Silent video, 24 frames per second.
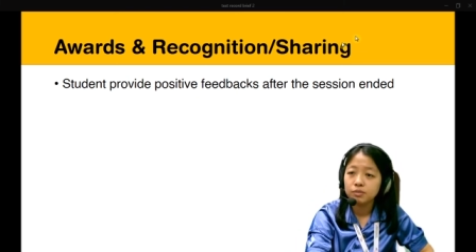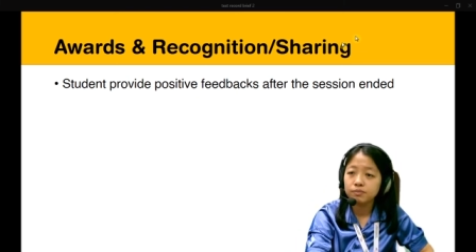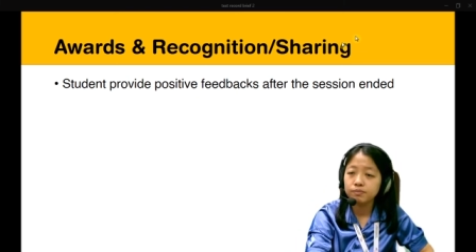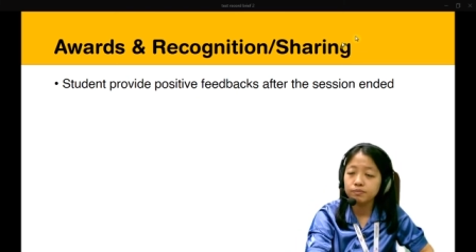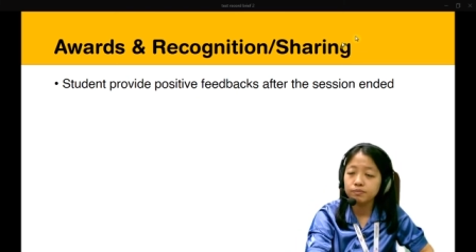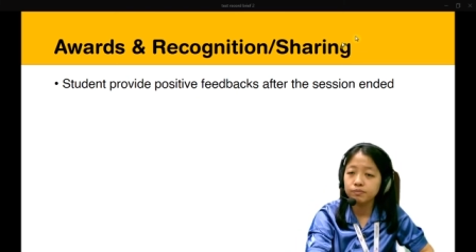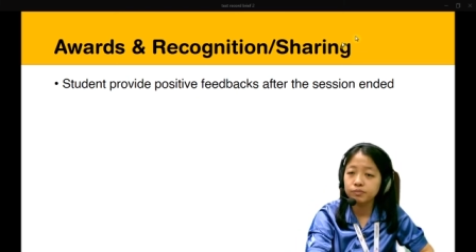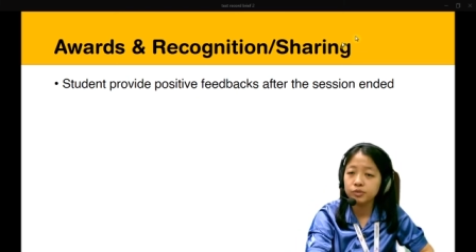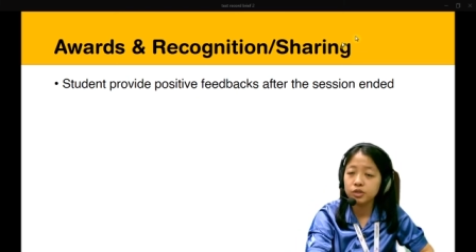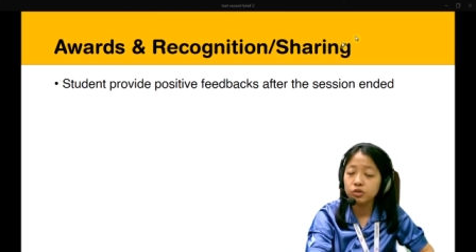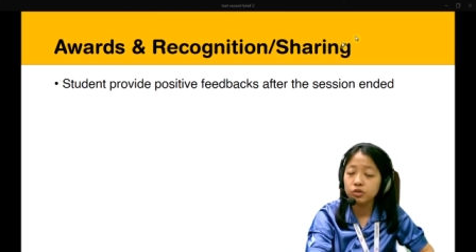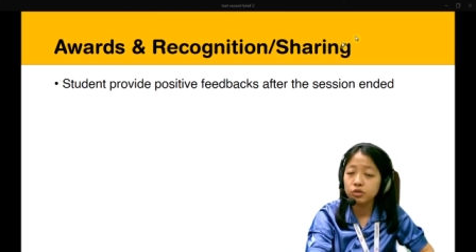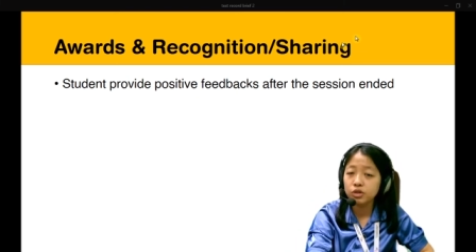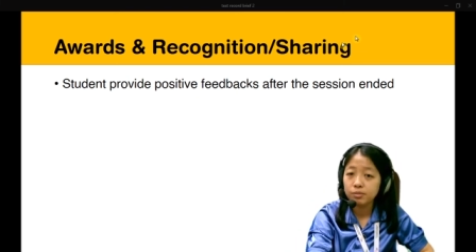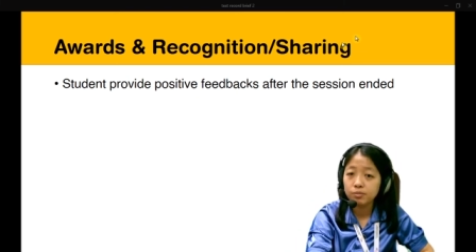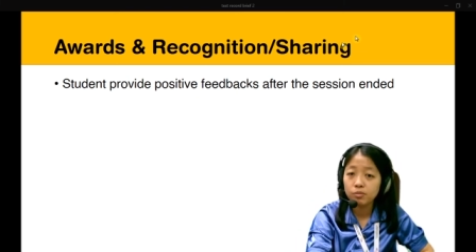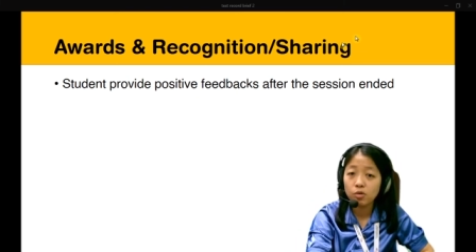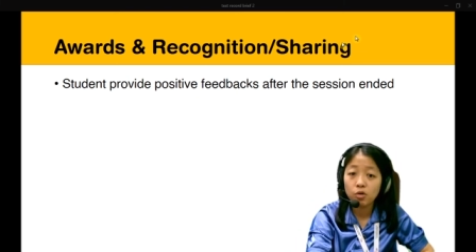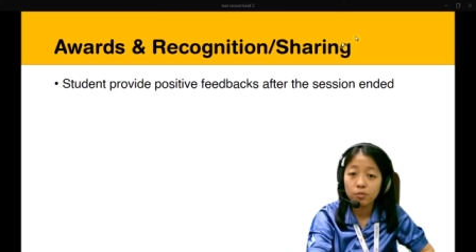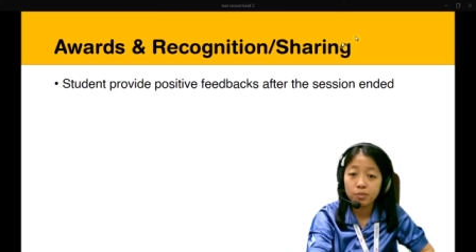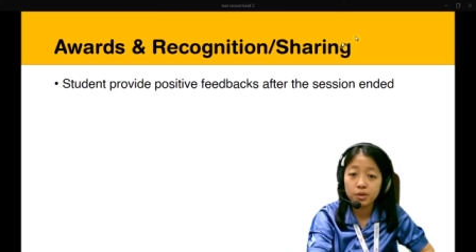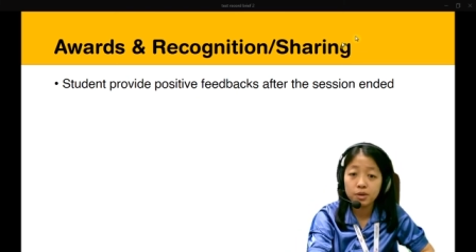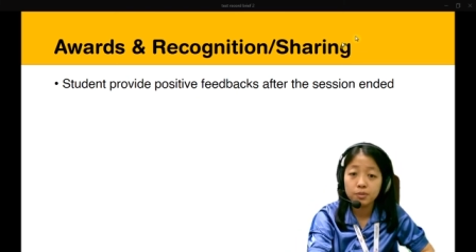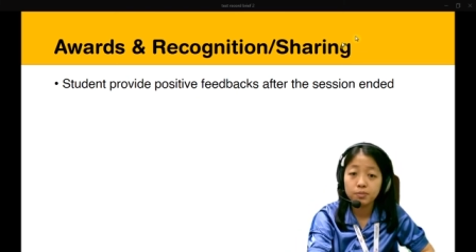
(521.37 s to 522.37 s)
You need more
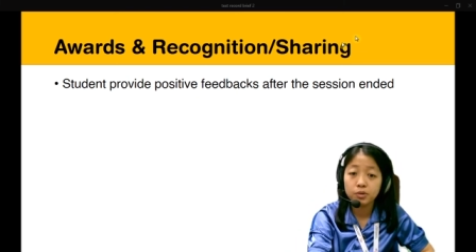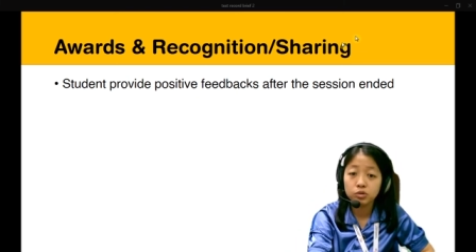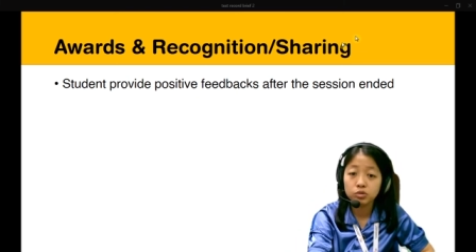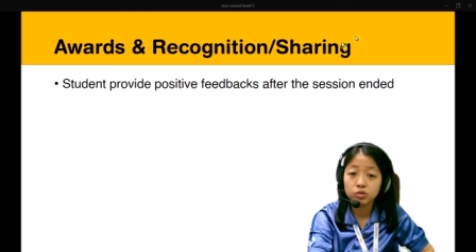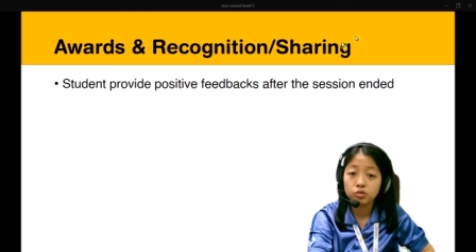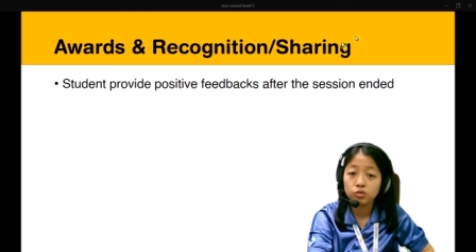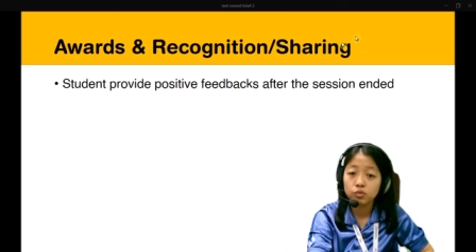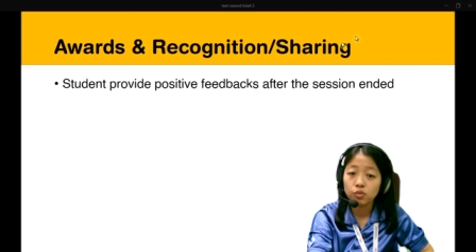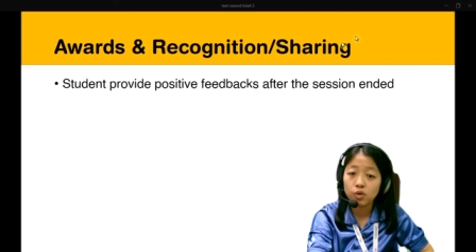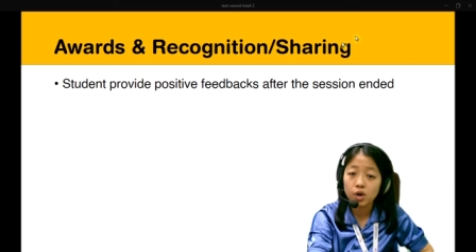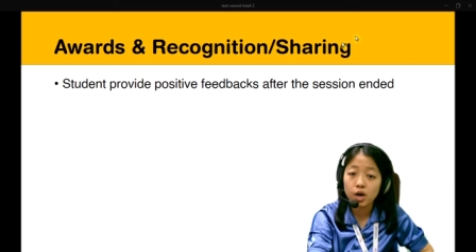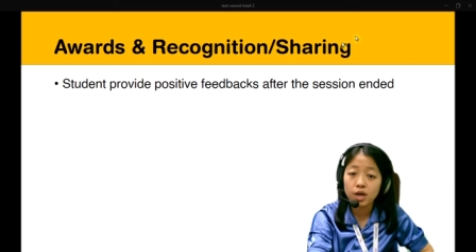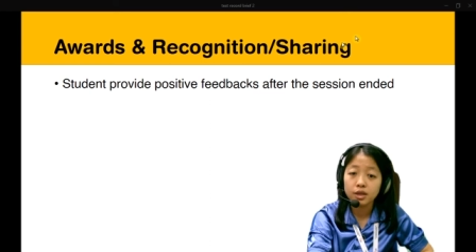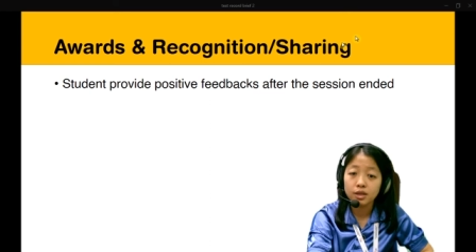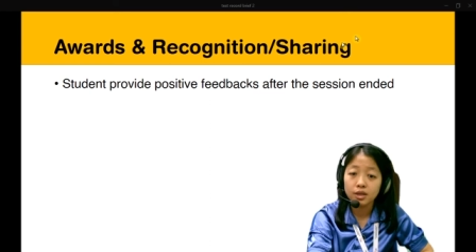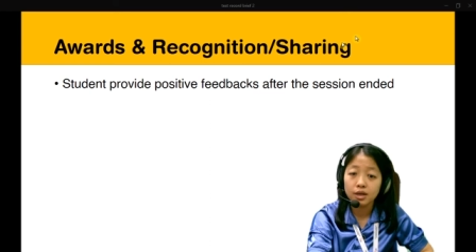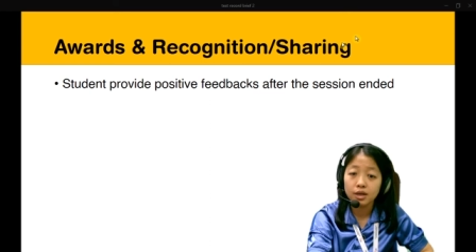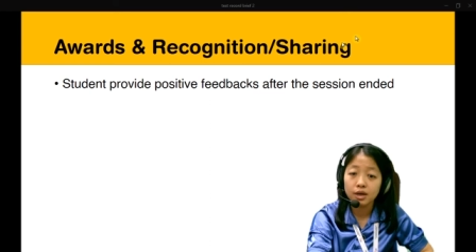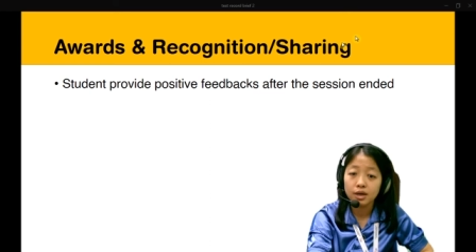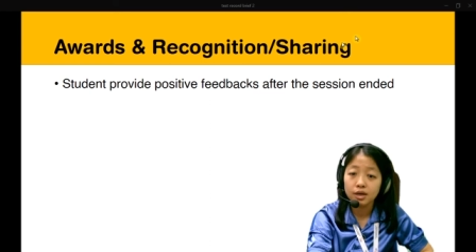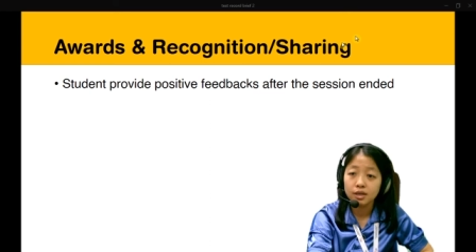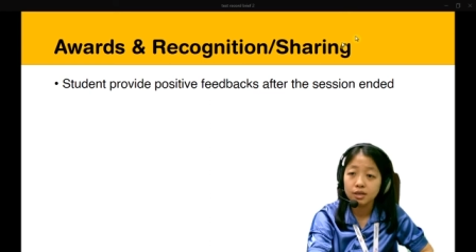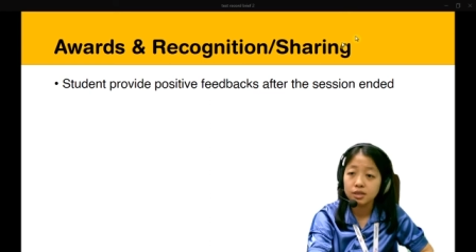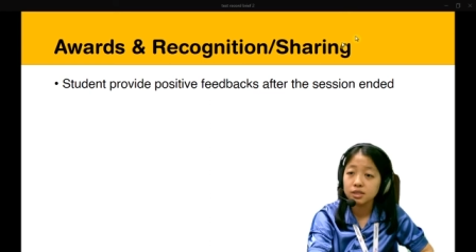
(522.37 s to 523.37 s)
people to run
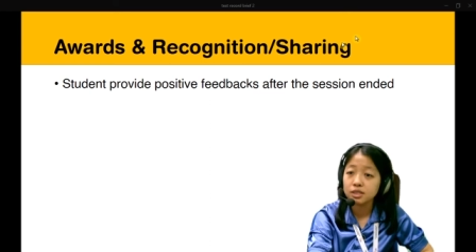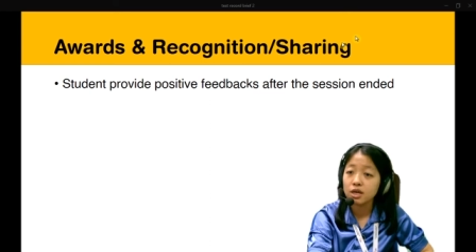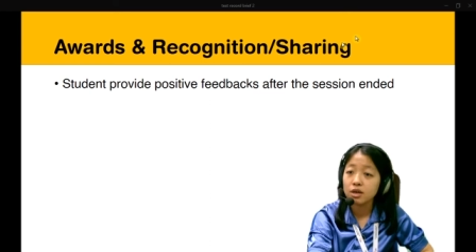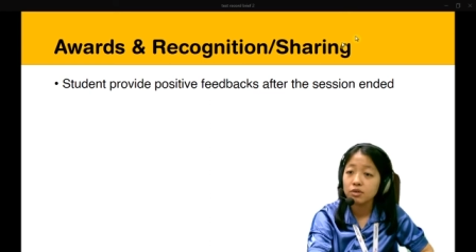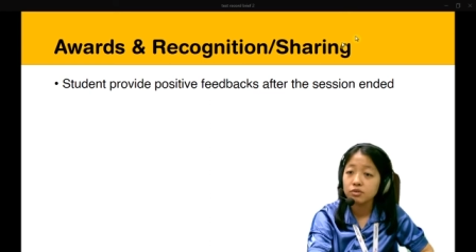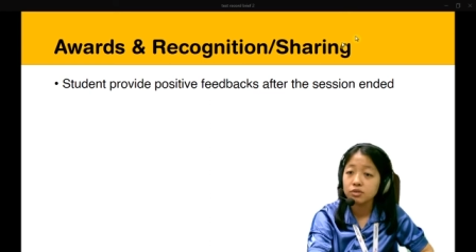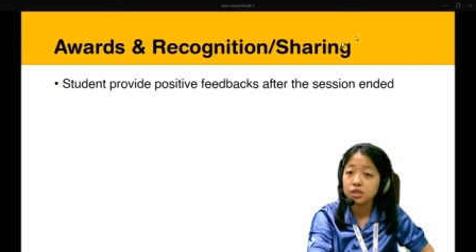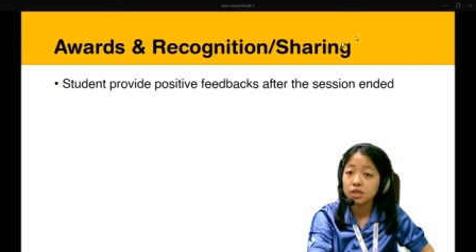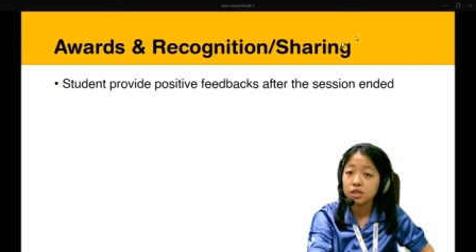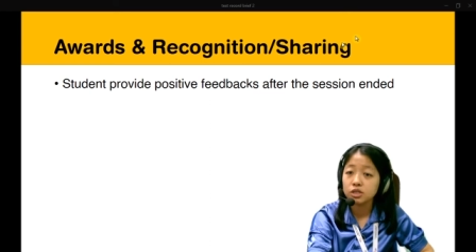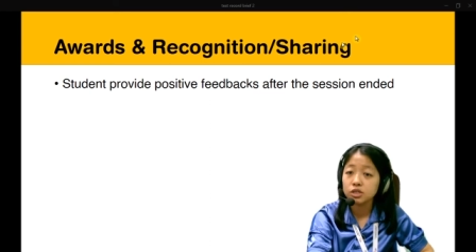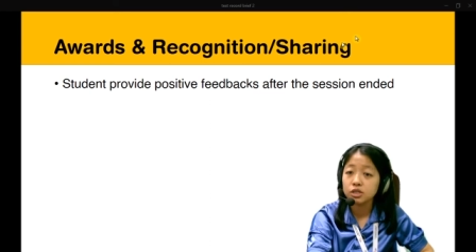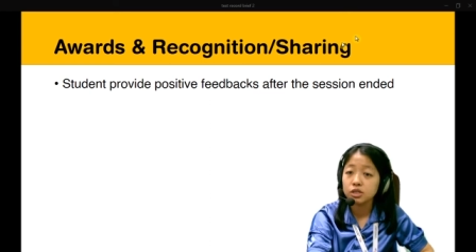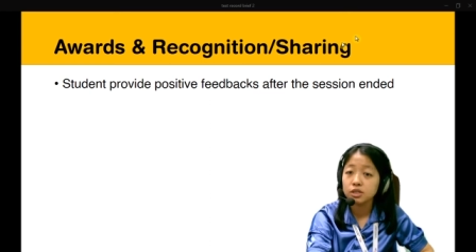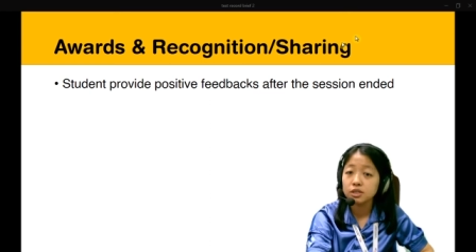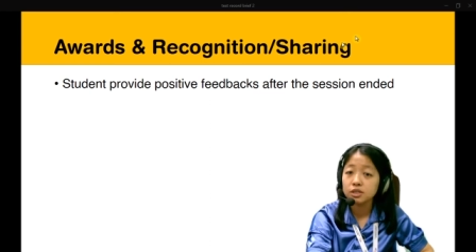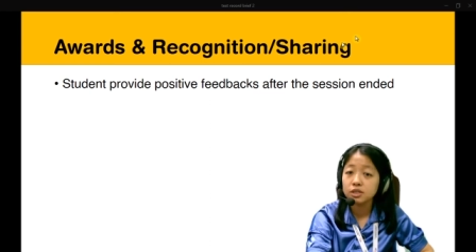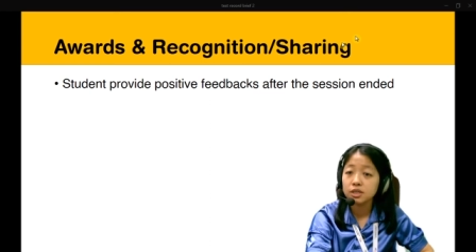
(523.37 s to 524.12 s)
these kind of sessions.